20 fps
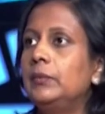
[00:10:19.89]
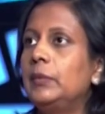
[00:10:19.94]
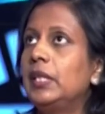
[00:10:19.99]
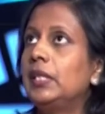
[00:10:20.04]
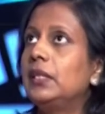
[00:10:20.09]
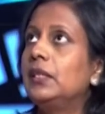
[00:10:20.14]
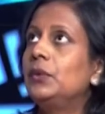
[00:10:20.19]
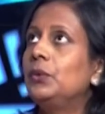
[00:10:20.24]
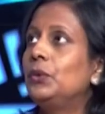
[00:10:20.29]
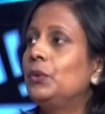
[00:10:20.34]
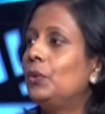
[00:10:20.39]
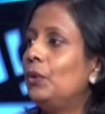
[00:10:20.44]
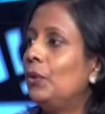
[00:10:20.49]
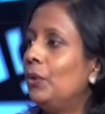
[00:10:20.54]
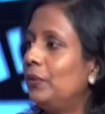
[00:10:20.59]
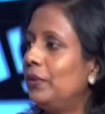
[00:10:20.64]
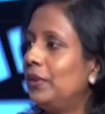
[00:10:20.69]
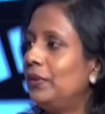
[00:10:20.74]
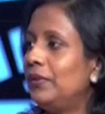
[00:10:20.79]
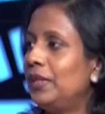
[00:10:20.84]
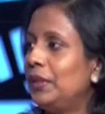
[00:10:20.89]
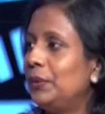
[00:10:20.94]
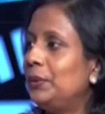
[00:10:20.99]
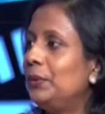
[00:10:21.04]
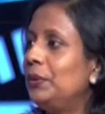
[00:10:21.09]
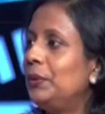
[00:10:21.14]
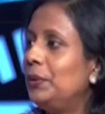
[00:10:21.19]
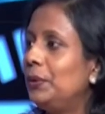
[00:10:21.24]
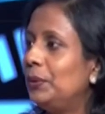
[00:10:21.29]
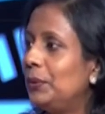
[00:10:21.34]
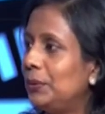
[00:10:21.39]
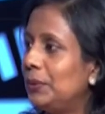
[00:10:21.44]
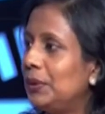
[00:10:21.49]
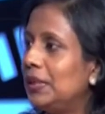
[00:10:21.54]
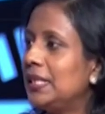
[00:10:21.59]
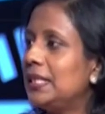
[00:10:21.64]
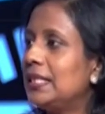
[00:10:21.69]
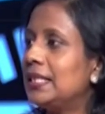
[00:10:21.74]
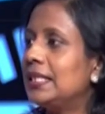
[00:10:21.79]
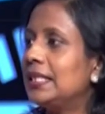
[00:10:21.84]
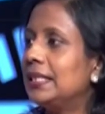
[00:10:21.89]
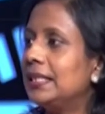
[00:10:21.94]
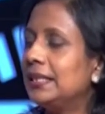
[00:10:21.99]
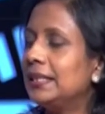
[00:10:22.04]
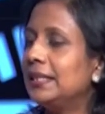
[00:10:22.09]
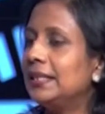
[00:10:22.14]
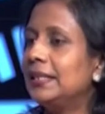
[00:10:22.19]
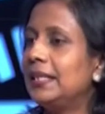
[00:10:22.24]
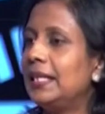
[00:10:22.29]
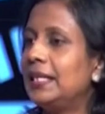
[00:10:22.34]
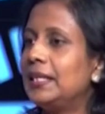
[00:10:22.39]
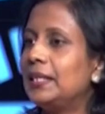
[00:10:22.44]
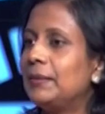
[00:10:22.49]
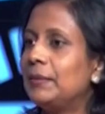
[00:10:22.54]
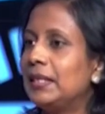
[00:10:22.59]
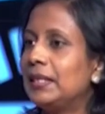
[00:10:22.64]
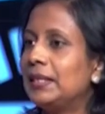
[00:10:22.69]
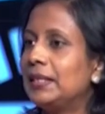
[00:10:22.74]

But due to COVID, we couldn't do this for a